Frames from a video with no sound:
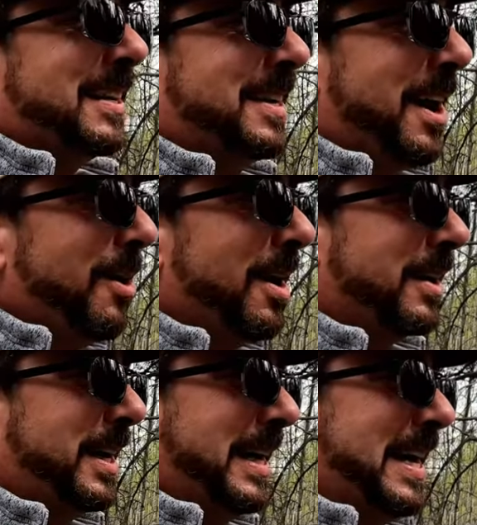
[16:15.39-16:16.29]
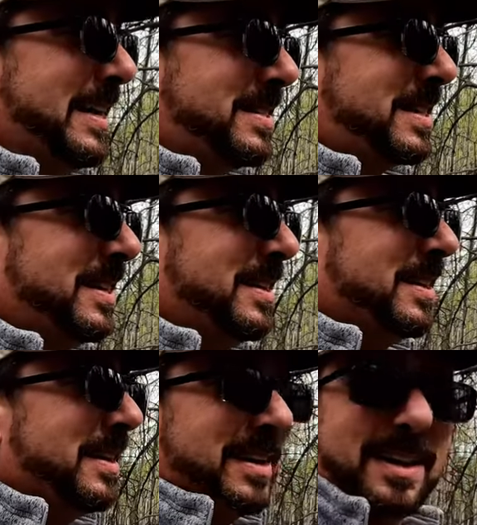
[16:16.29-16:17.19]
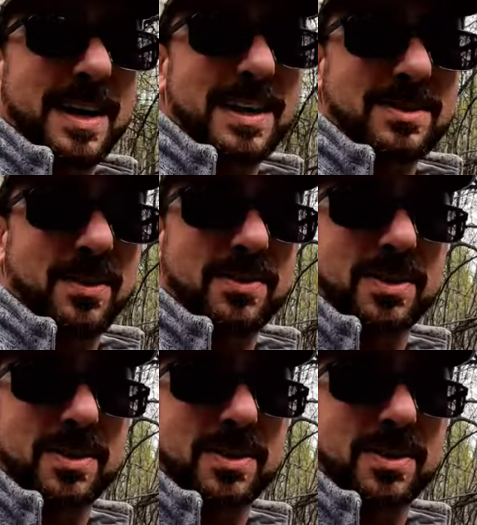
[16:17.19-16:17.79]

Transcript: Go, Hercules. He's over